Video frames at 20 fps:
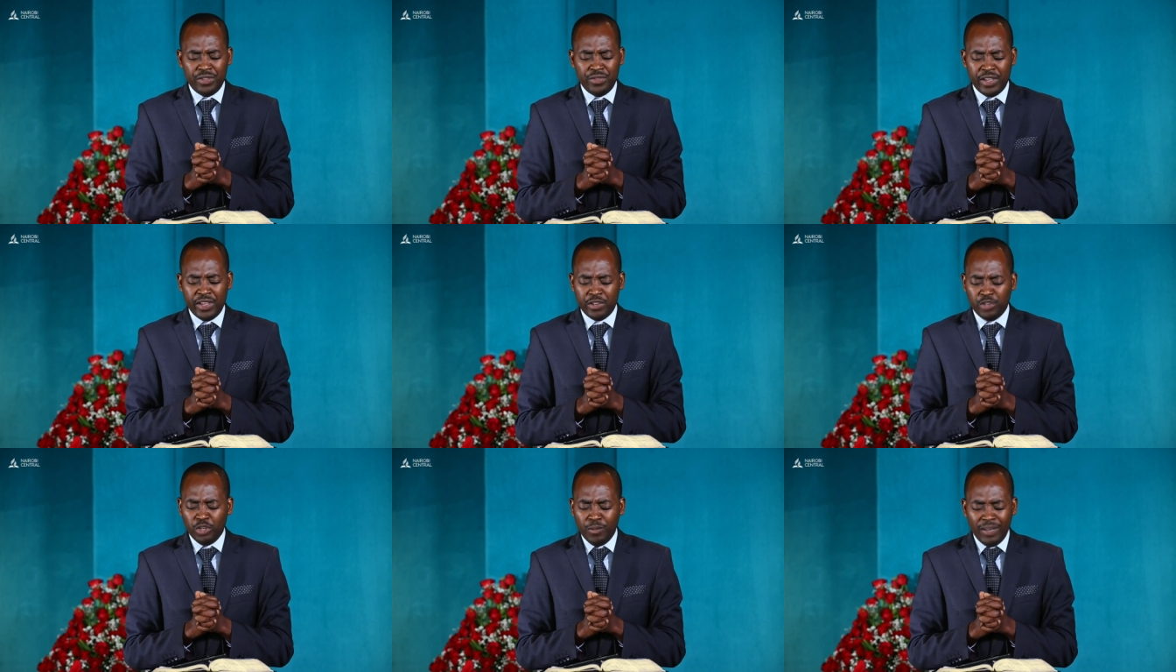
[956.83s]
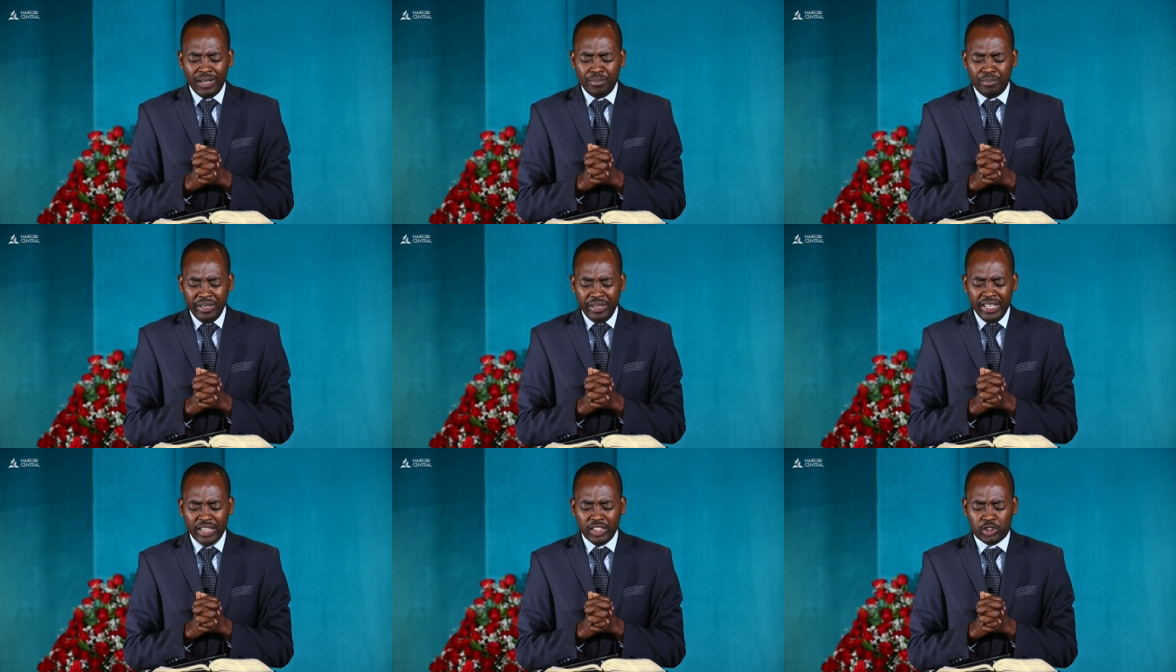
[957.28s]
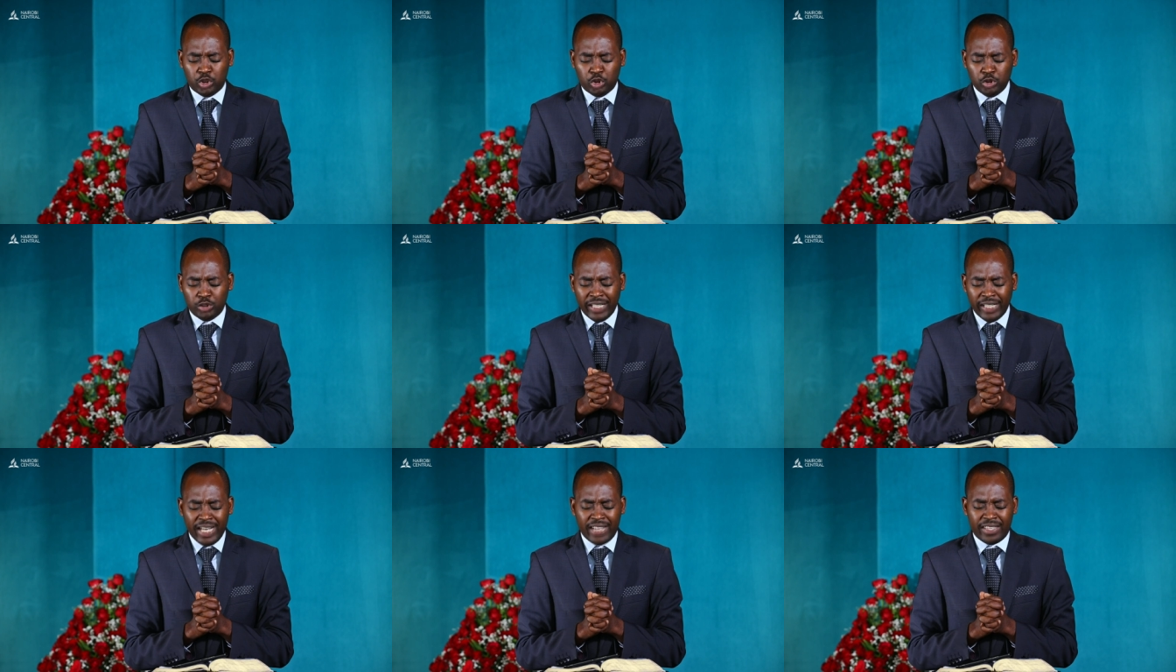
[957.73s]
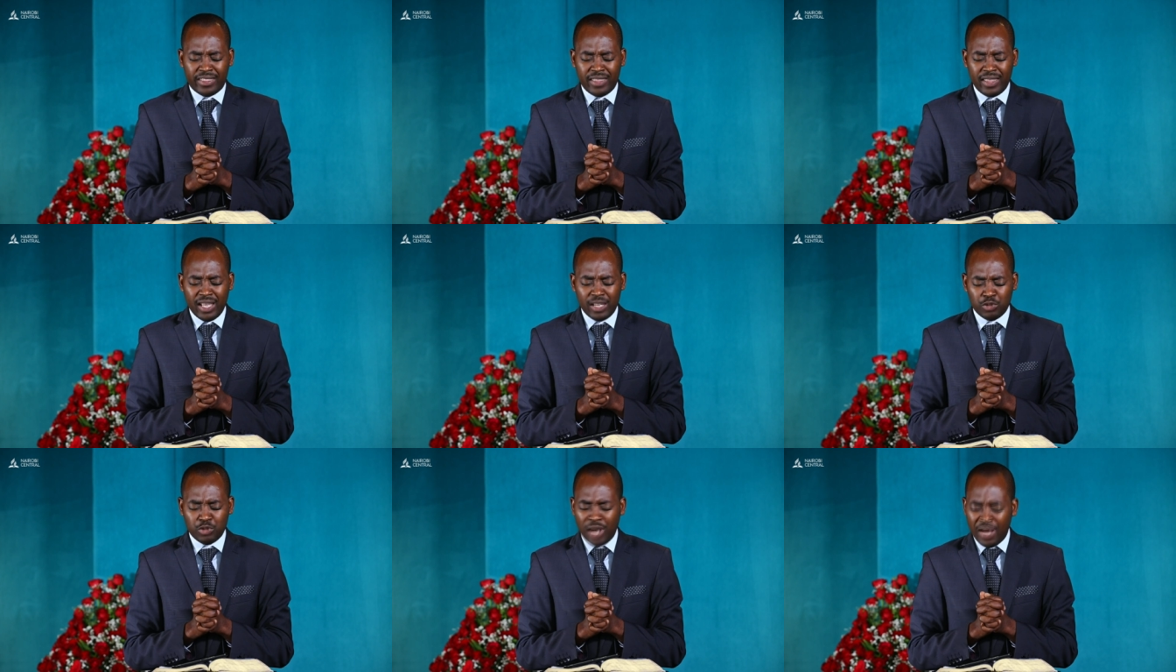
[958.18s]
the human beings to take
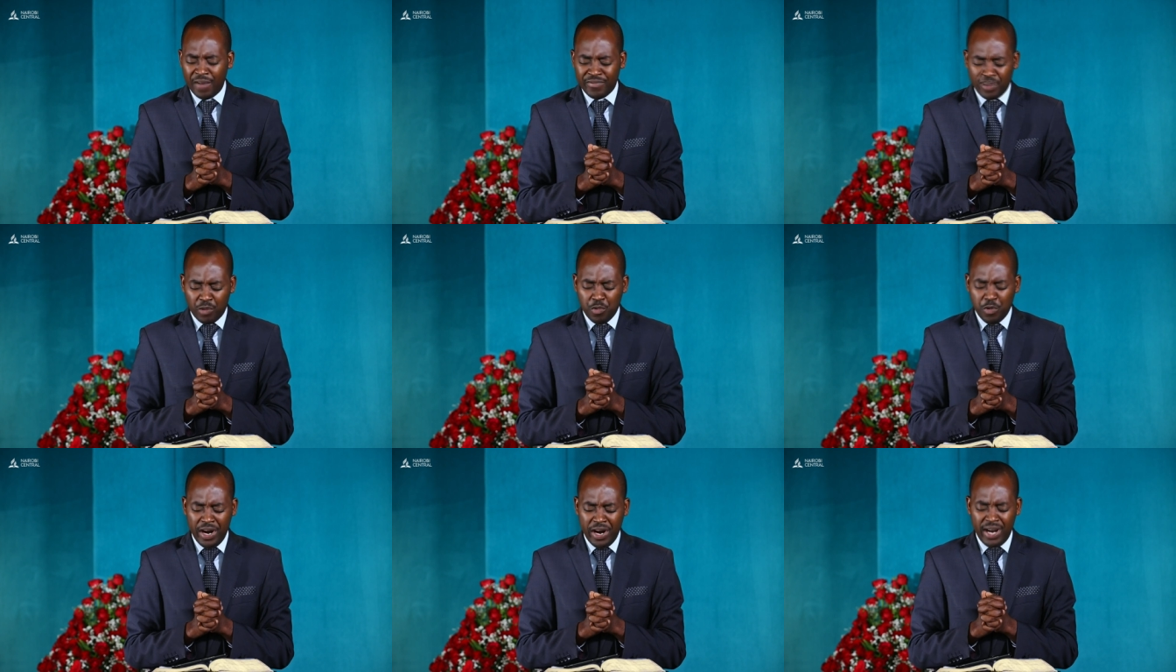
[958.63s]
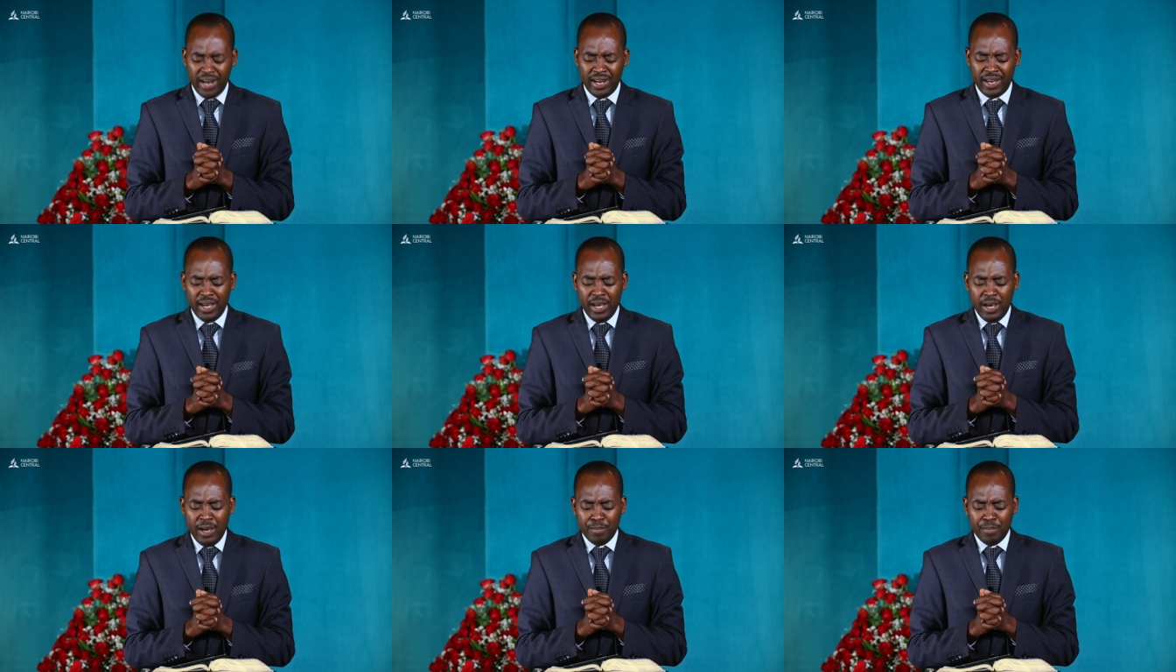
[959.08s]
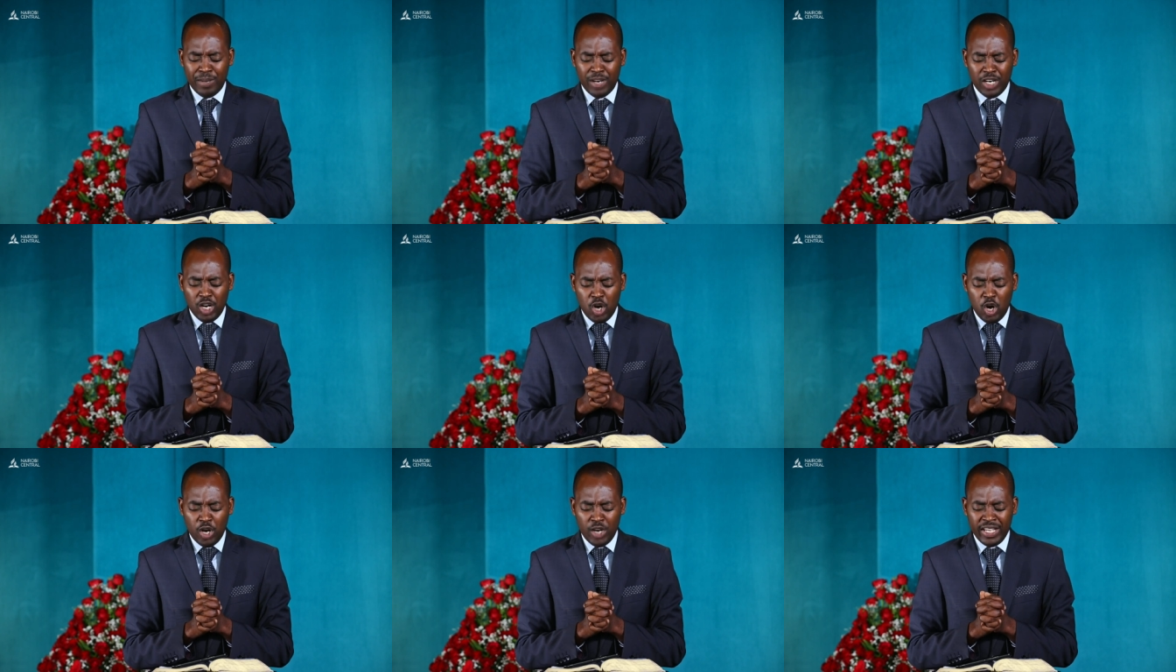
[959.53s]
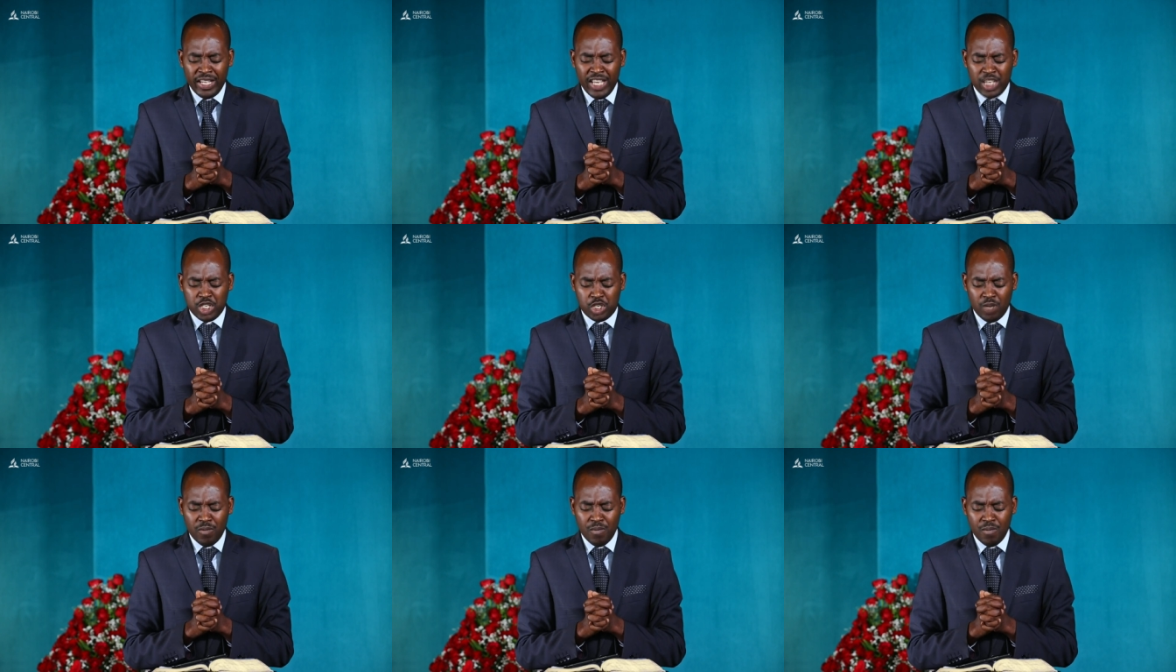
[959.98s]
to have their way. But Lord,
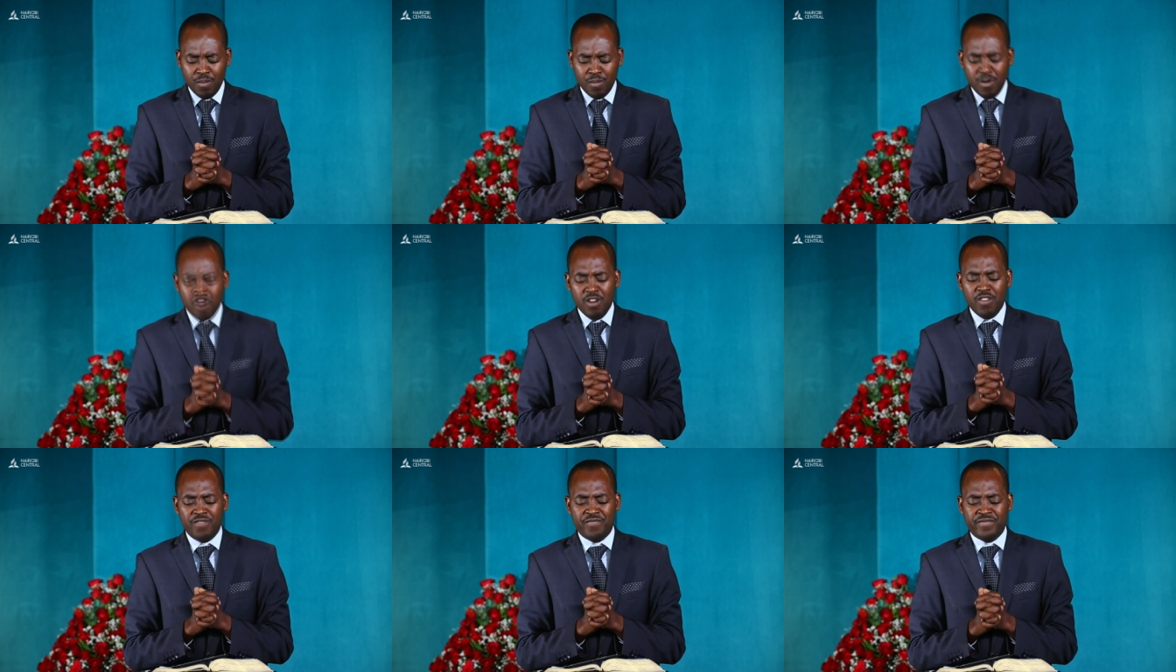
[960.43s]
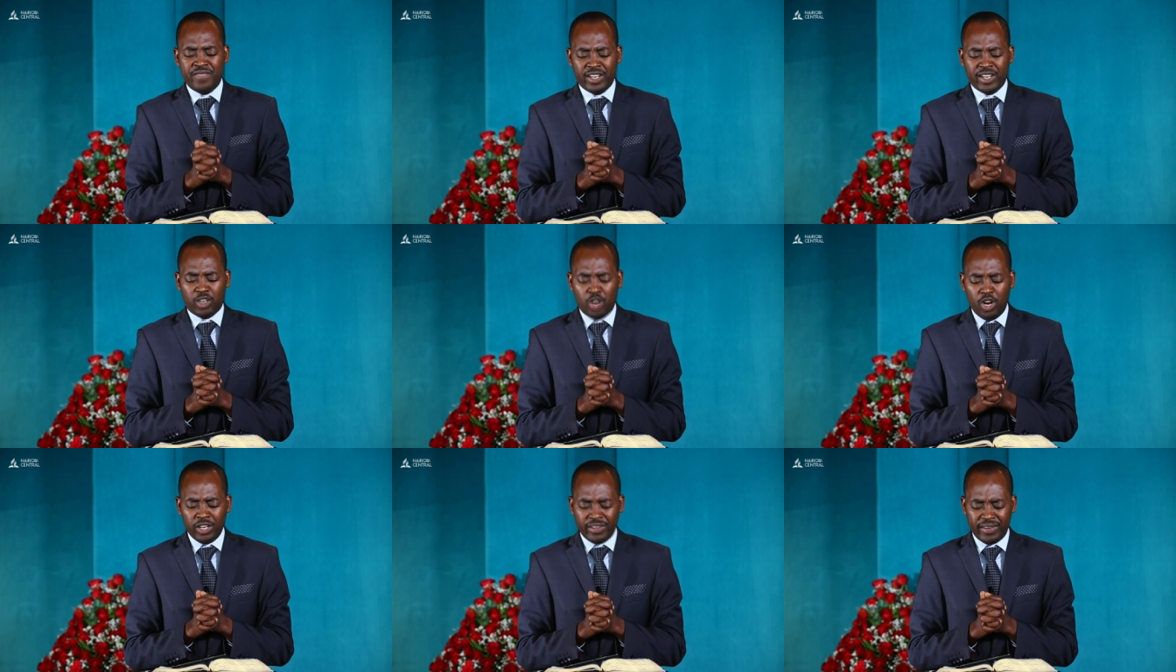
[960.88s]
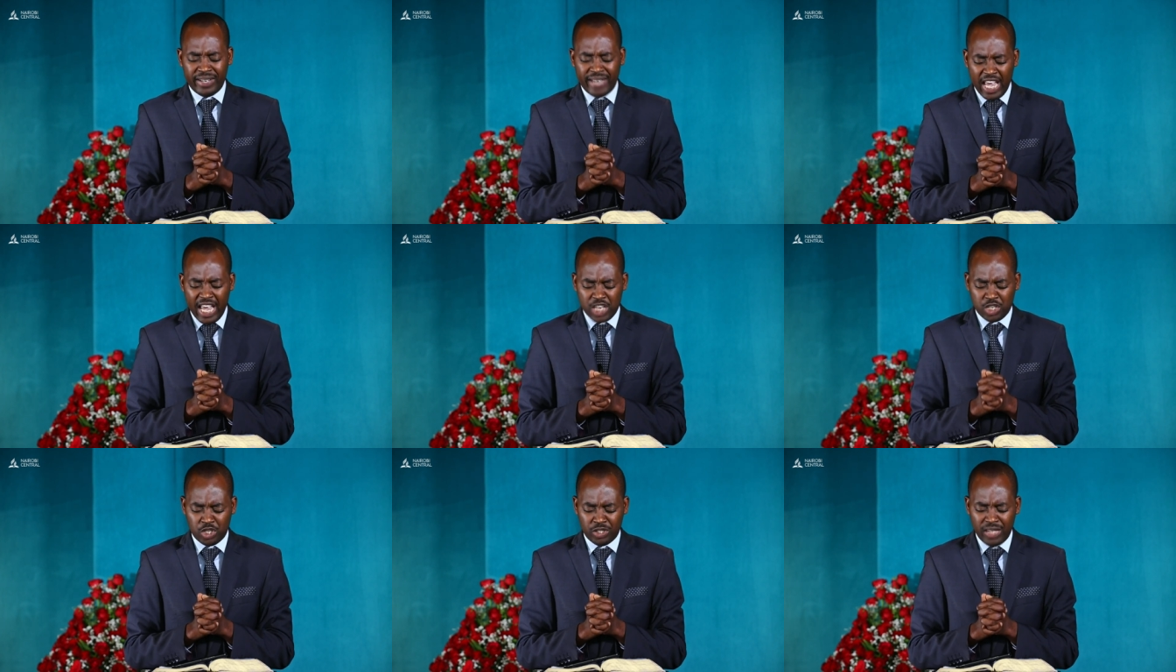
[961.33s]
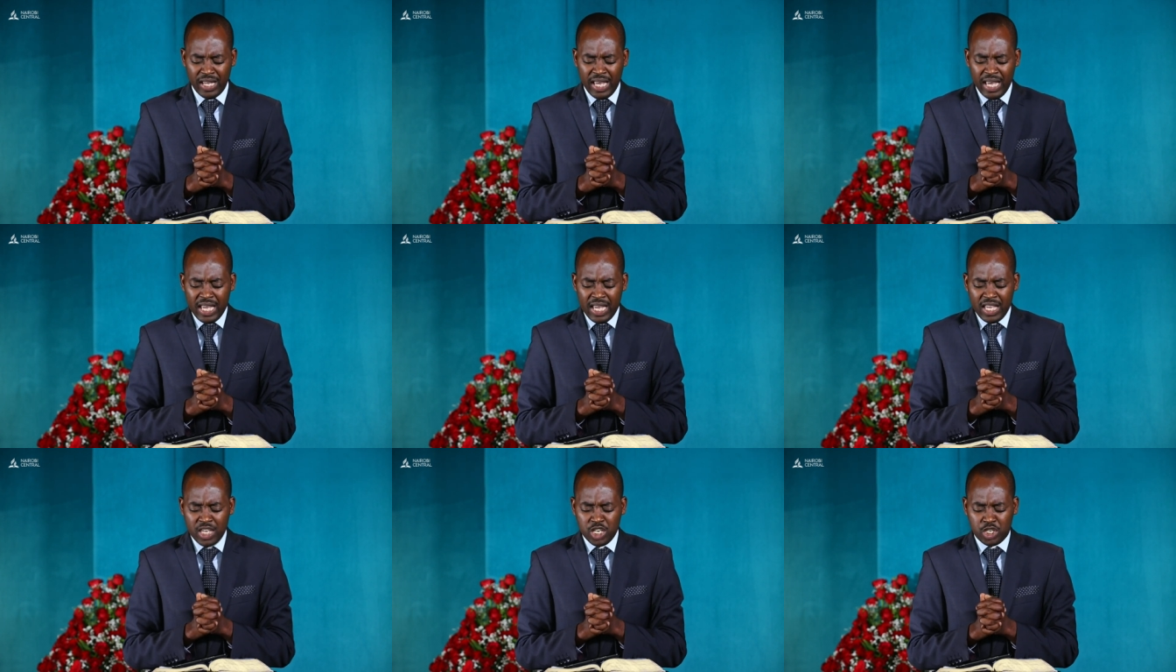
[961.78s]
He shall move the congregation.
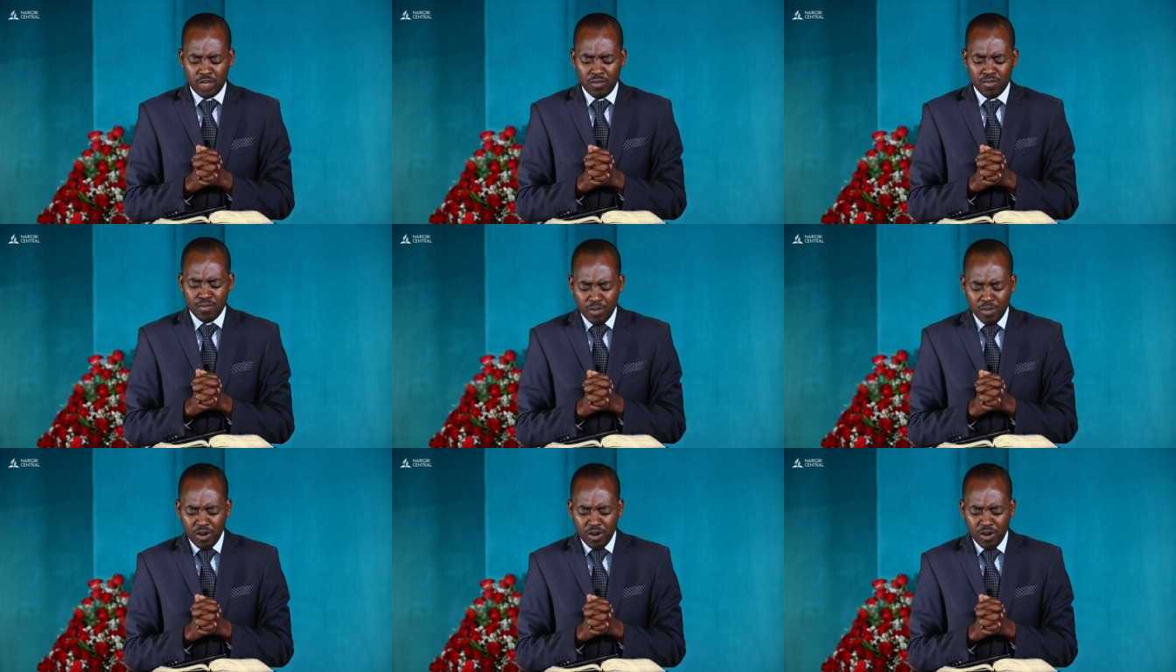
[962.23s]
He shall